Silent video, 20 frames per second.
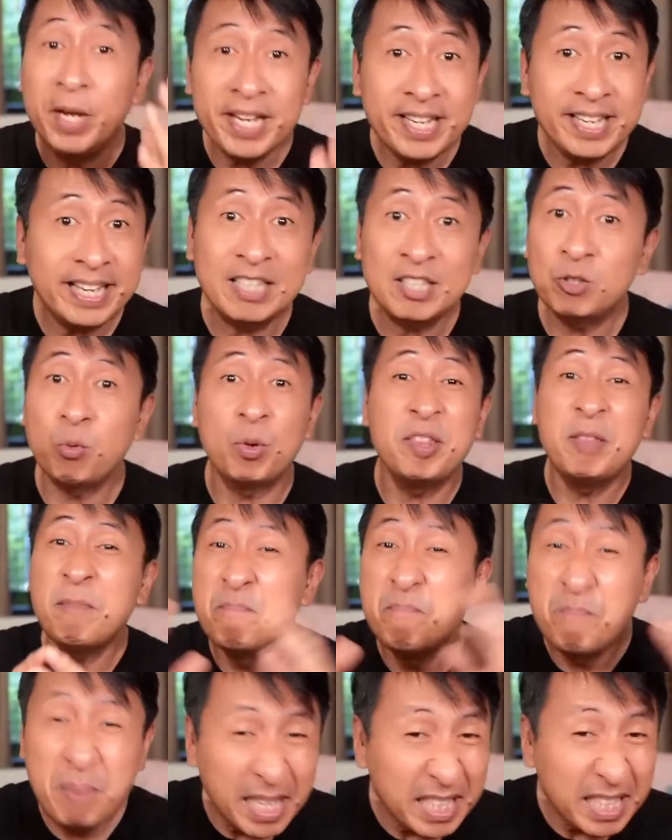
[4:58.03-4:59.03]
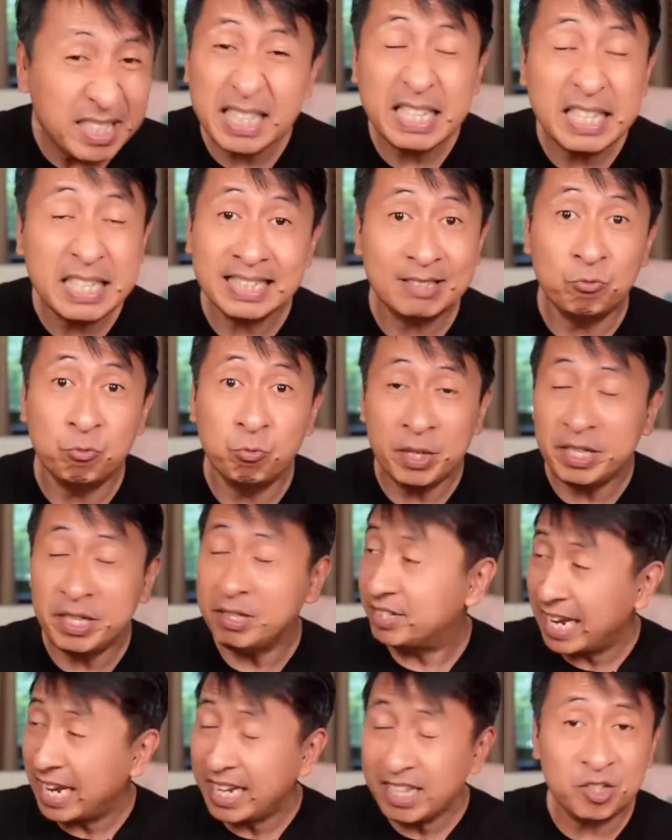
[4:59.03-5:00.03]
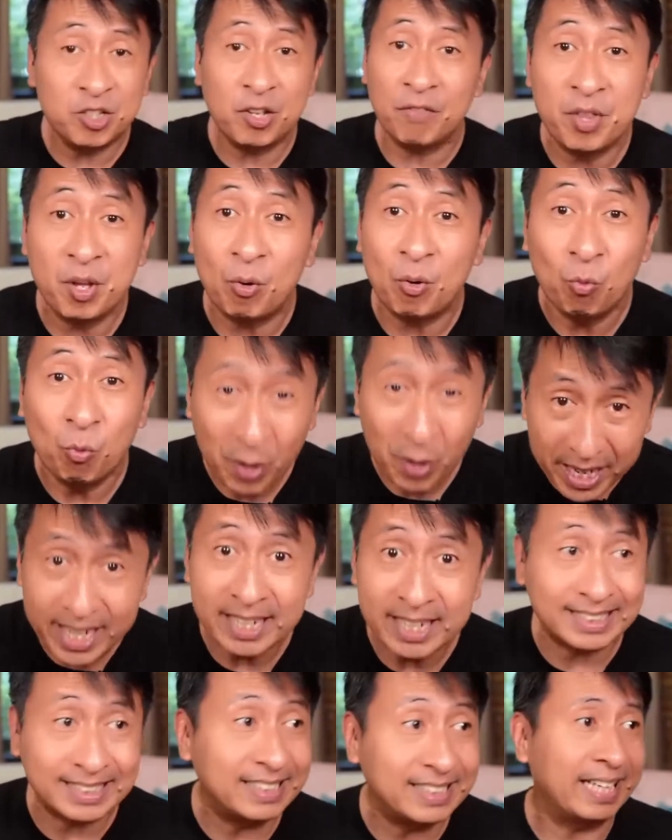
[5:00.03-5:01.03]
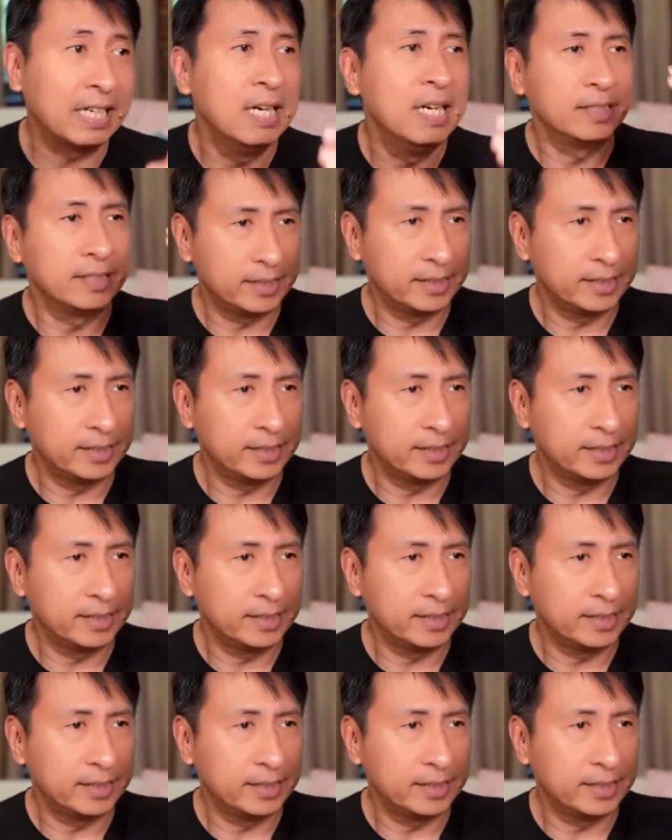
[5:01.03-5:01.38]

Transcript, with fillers: weekends were the busiest week- days of the week. It's like